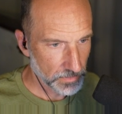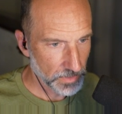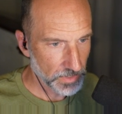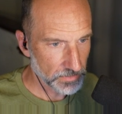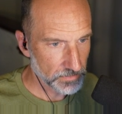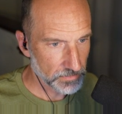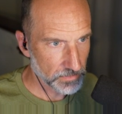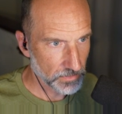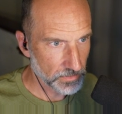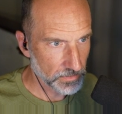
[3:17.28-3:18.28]
It's
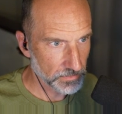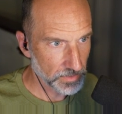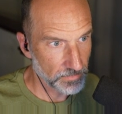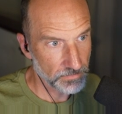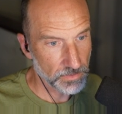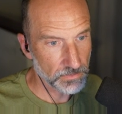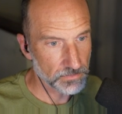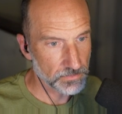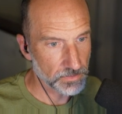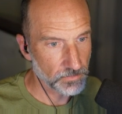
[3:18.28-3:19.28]
called, even though
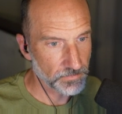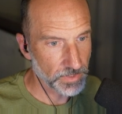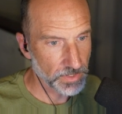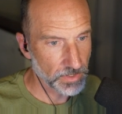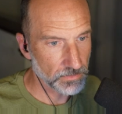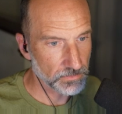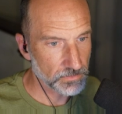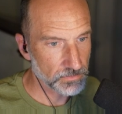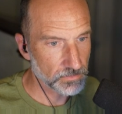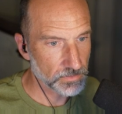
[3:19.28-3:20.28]
there's only one right now,
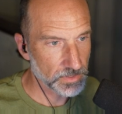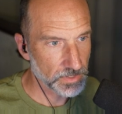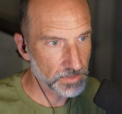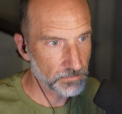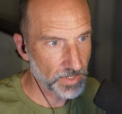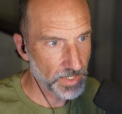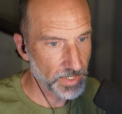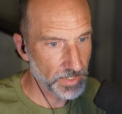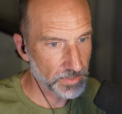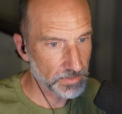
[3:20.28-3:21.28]
sorted
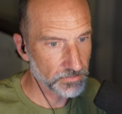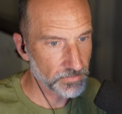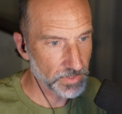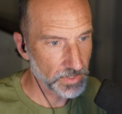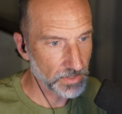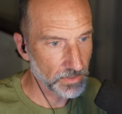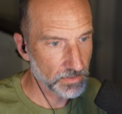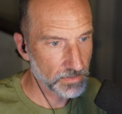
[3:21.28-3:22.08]
by country.